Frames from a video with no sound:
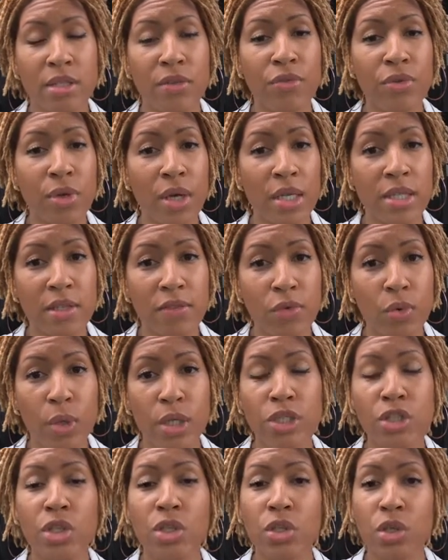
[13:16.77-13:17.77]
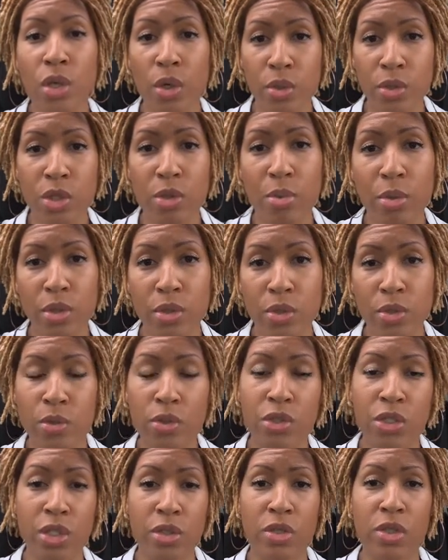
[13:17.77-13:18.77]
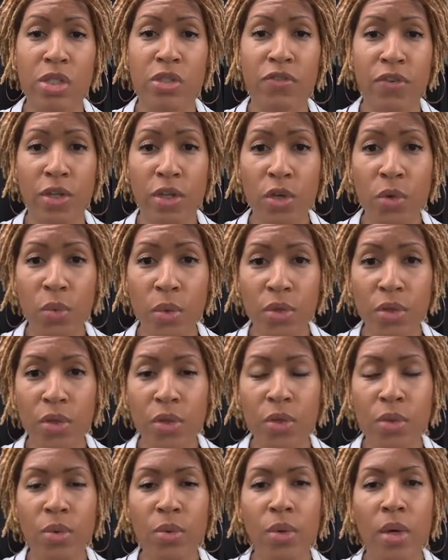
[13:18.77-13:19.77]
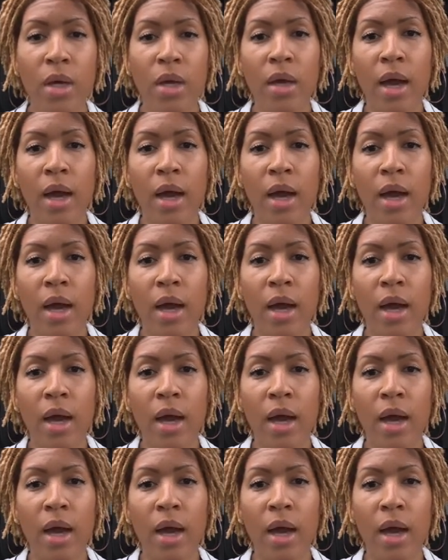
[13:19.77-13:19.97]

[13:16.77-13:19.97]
If you guys have questions, go to the person who shared this video with you.